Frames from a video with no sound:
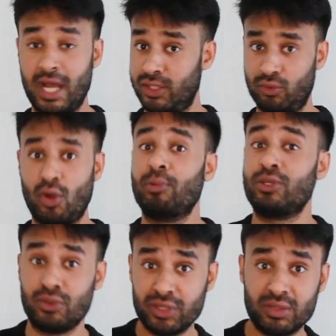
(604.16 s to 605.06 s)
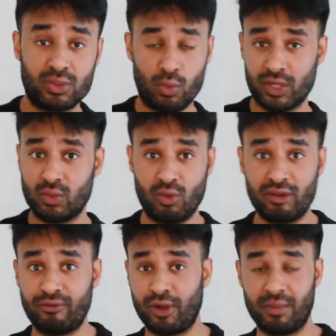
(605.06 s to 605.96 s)
I saw an opportunity to want to
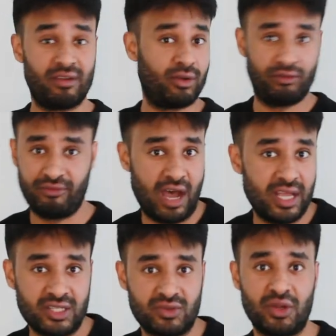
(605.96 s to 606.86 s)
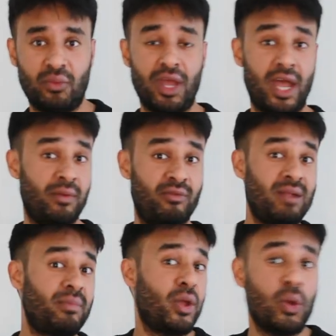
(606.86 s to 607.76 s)
work for him. I got fired straight away. I
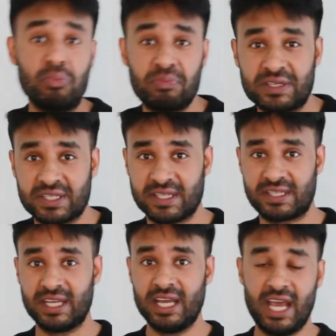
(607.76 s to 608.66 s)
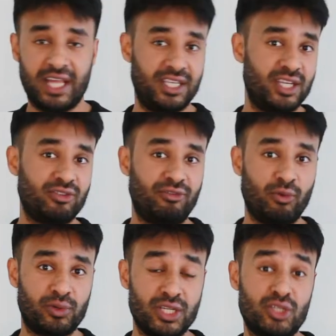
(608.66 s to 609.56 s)
ran my own business at the age of
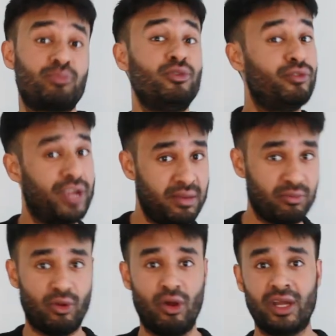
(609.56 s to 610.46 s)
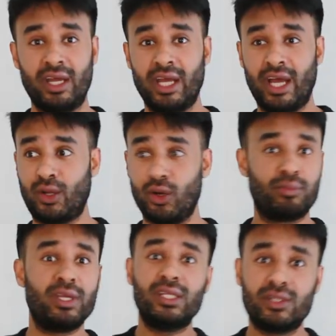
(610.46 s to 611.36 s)
14 to prove him wrong. It got
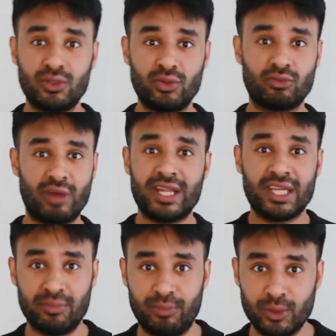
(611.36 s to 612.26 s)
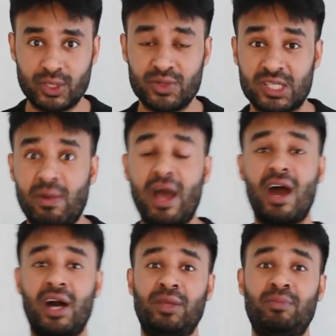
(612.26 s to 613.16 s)
me into writing a book to inspire
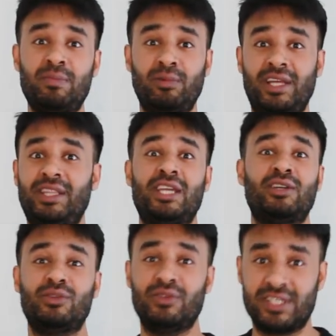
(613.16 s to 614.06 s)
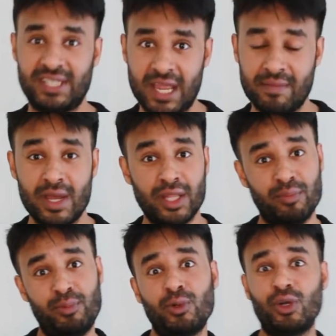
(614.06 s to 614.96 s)
other people that they could do the same. The
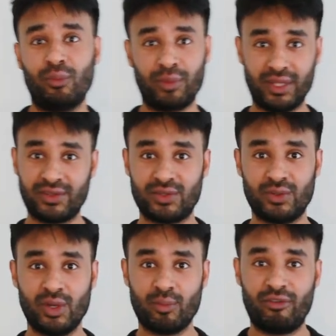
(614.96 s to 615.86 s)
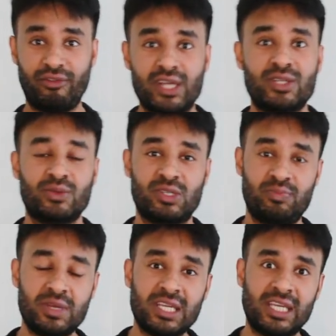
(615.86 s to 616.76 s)
book got me into professional
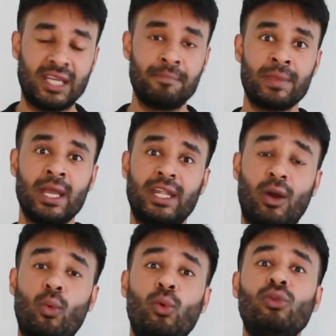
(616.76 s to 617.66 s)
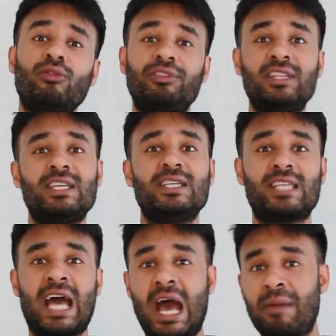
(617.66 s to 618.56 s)
speaking. Now, all of these
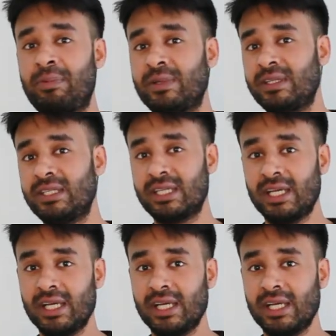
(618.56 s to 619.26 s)
happened